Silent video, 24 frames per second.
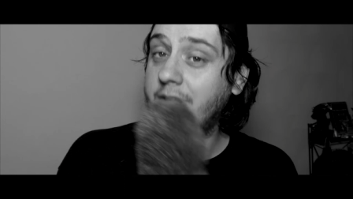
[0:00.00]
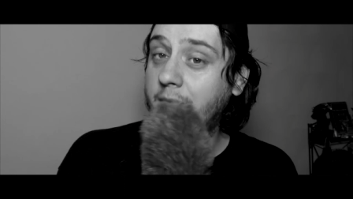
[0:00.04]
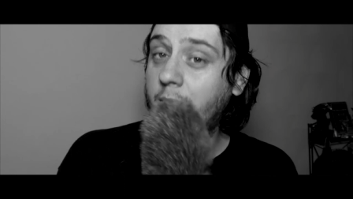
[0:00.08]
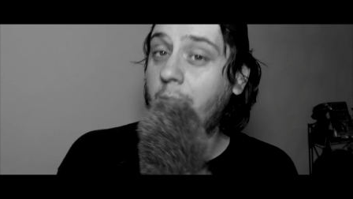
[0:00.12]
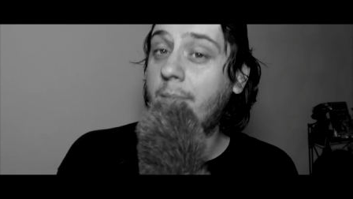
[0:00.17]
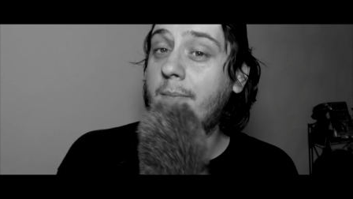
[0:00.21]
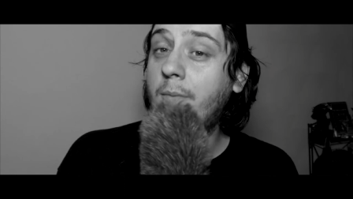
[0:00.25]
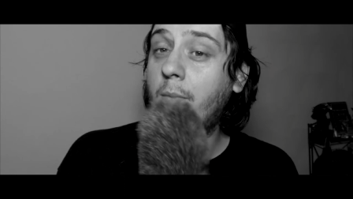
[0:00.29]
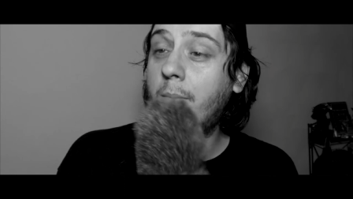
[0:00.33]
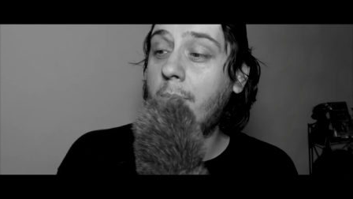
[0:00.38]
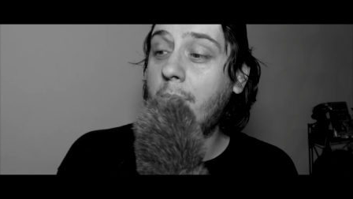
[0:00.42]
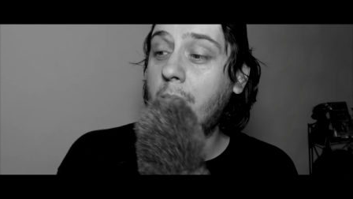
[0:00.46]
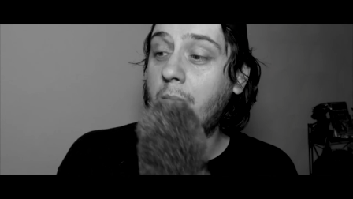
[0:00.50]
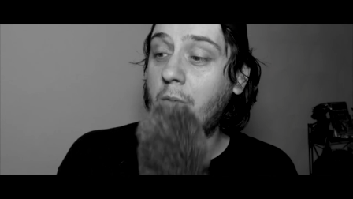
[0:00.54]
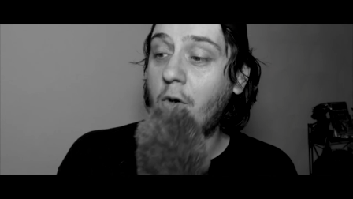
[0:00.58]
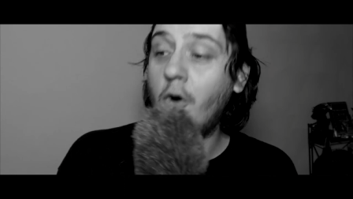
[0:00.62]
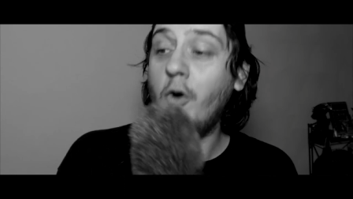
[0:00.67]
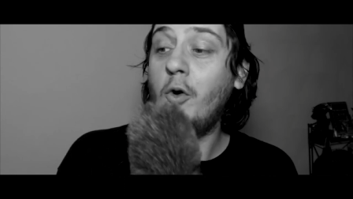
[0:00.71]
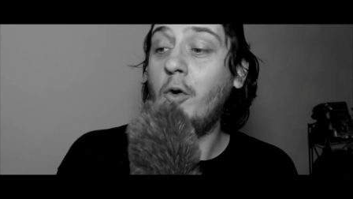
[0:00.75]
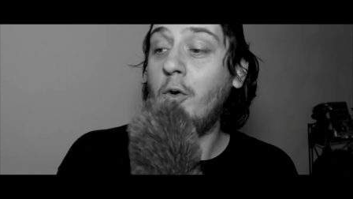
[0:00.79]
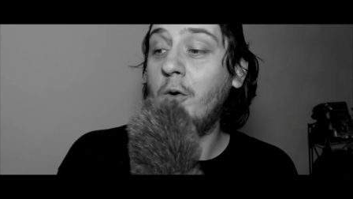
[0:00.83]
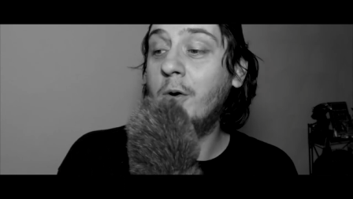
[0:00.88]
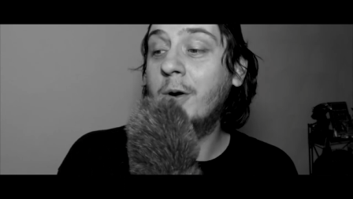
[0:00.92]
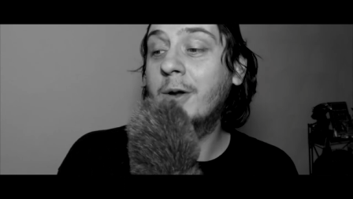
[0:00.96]
the
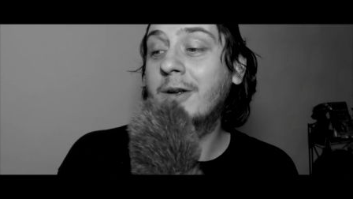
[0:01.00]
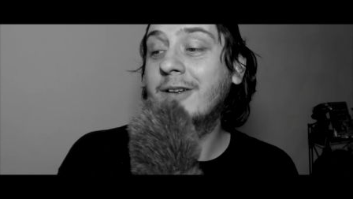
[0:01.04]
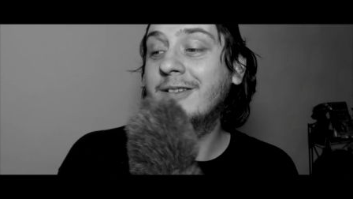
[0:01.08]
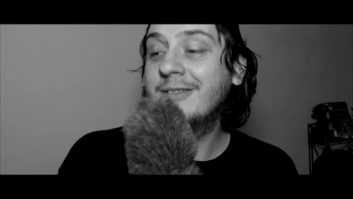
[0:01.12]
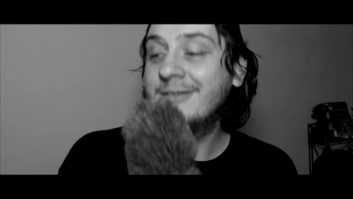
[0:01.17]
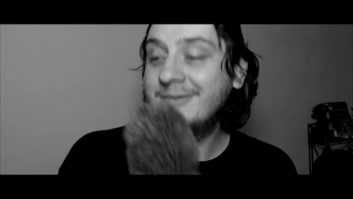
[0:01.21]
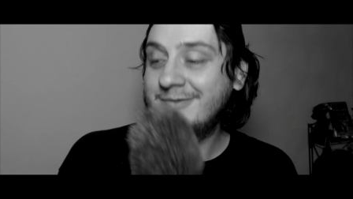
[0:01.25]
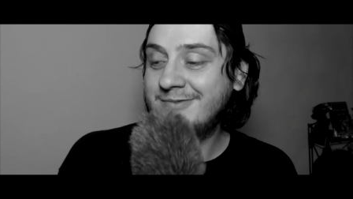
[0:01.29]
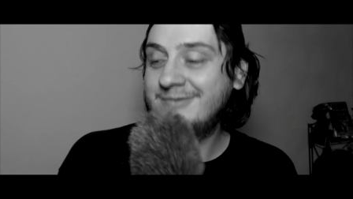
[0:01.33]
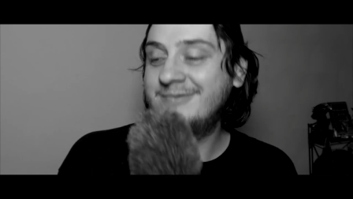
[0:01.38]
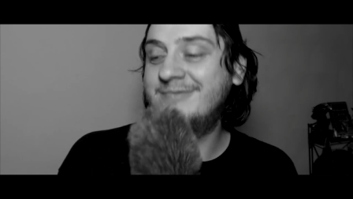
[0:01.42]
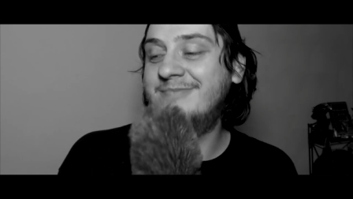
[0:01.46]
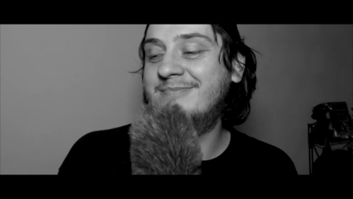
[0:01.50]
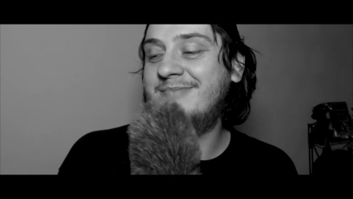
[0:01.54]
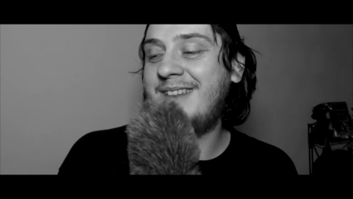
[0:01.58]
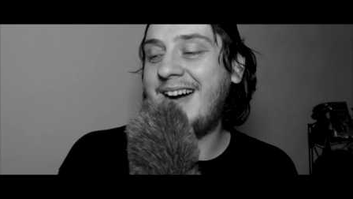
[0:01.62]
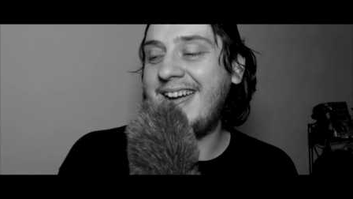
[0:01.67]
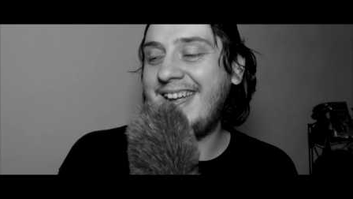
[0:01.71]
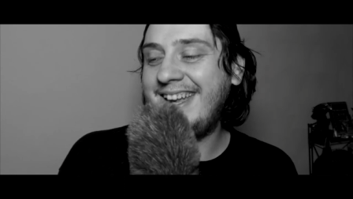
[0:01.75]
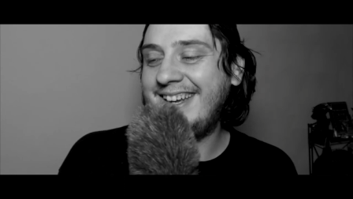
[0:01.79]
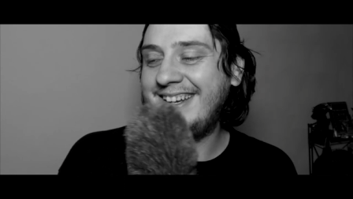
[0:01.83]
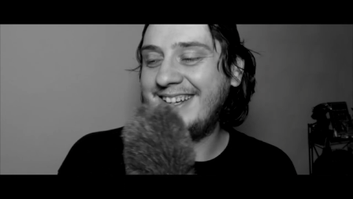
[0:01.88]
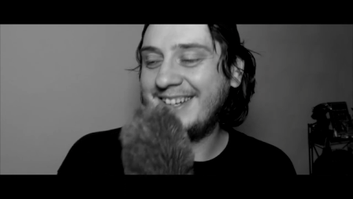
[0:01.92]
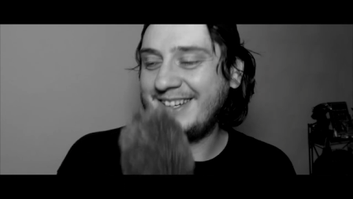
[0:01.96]
Røde
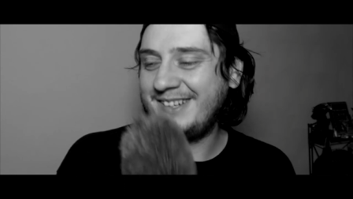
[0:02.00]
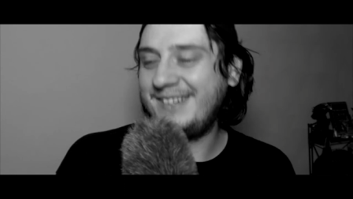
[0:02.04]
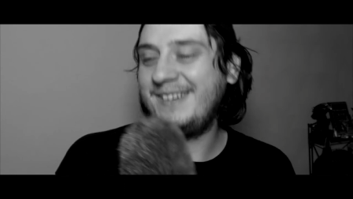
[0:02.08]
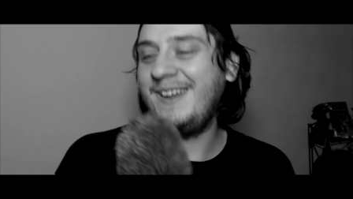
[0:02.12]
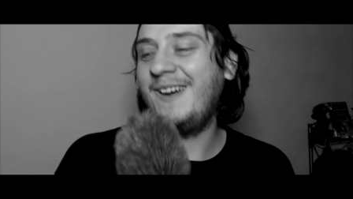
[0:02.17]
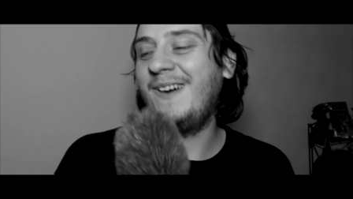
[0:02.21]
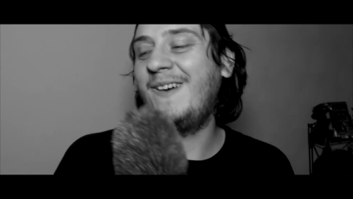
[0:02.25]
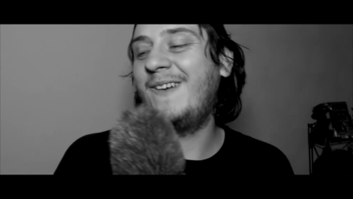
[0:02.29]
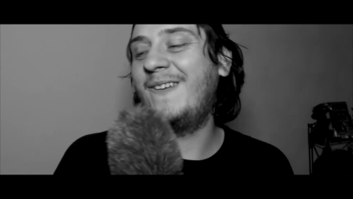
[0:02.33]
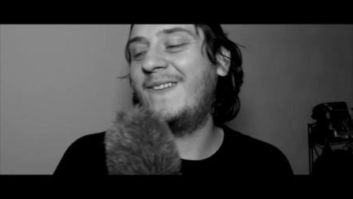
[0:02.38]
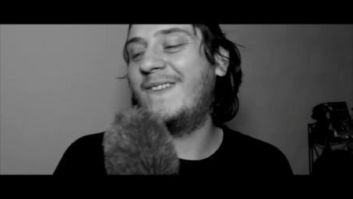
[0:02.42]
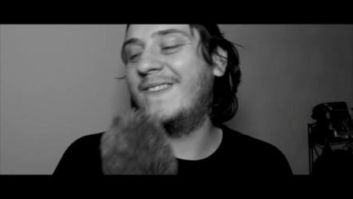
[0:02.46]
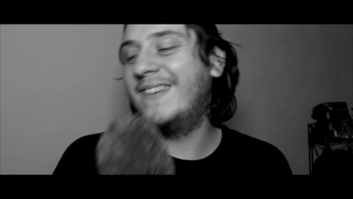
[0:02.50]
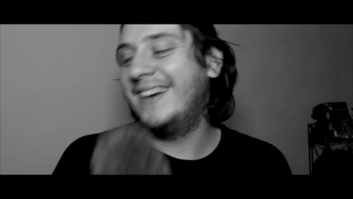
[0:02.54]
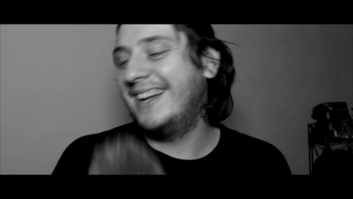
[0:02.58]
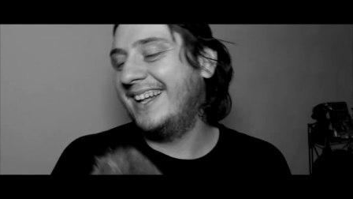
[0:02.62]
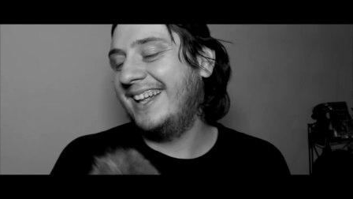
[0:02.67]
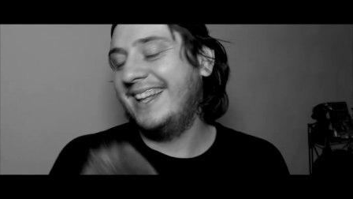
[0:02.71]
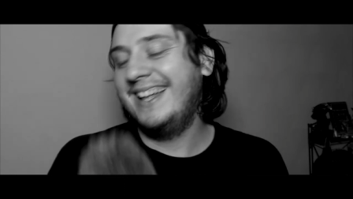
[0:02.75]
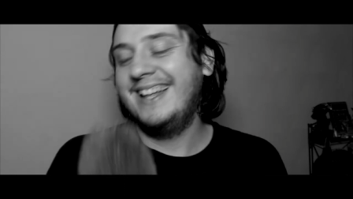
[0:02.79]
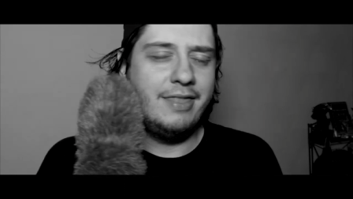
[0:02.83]
Mic Go.